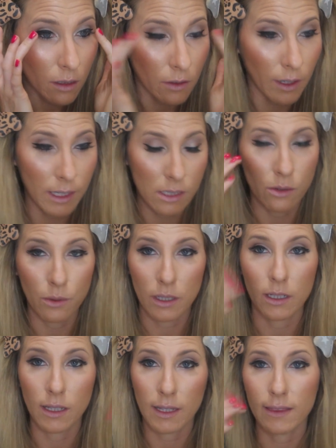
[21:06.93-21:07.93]
Okay, so we're
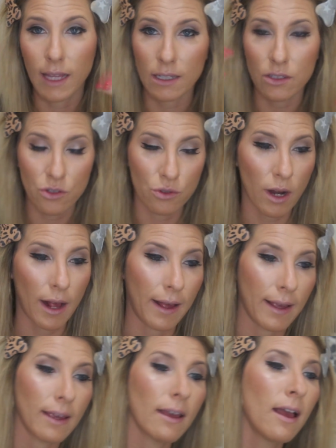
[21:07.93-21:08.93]
gonna let that
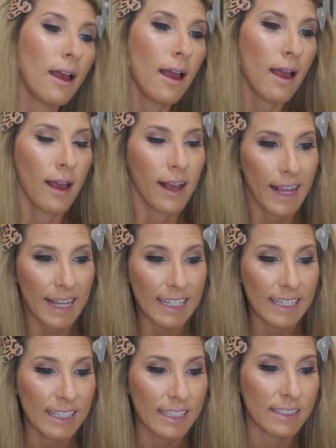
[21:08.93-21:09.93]
dry,
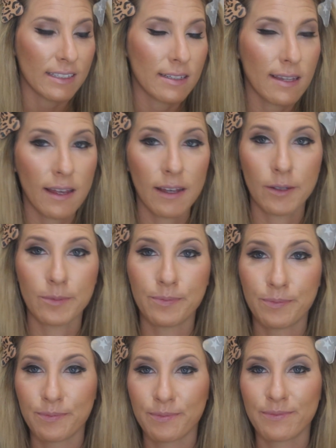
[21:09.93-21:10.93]
and
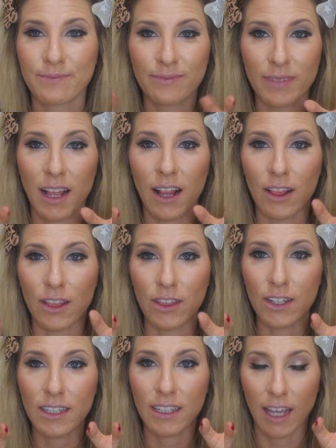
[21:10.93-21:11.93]

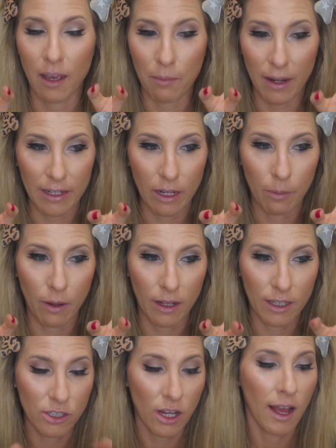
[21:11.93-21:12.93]
look at my nail
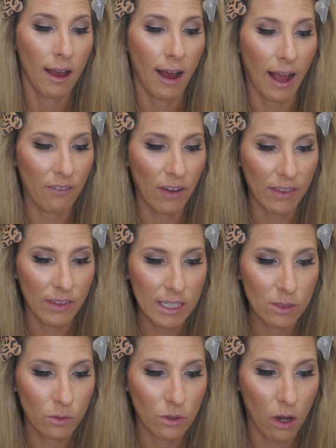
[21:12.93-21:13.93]
polish. I've had
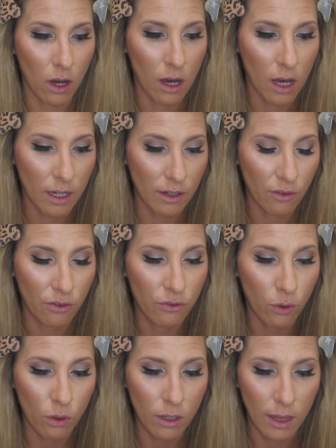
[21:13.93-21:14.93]
this one on
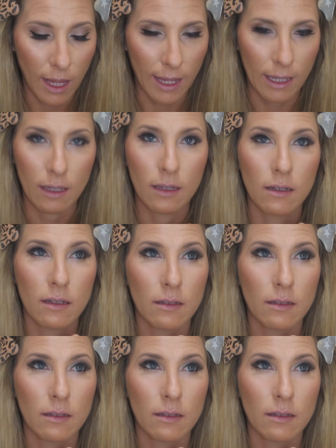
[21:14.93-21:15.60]
for like